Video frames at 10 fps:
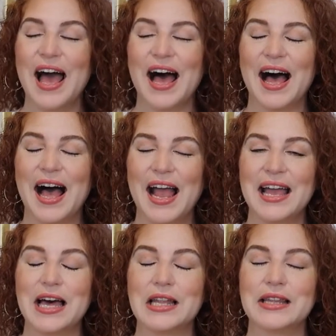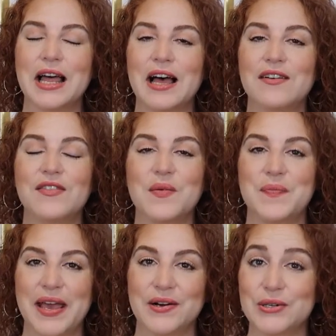I love
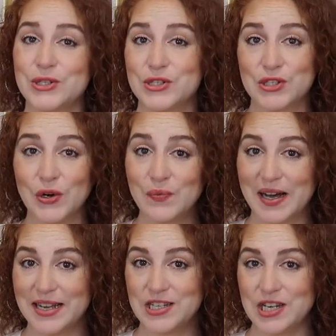bagels so much.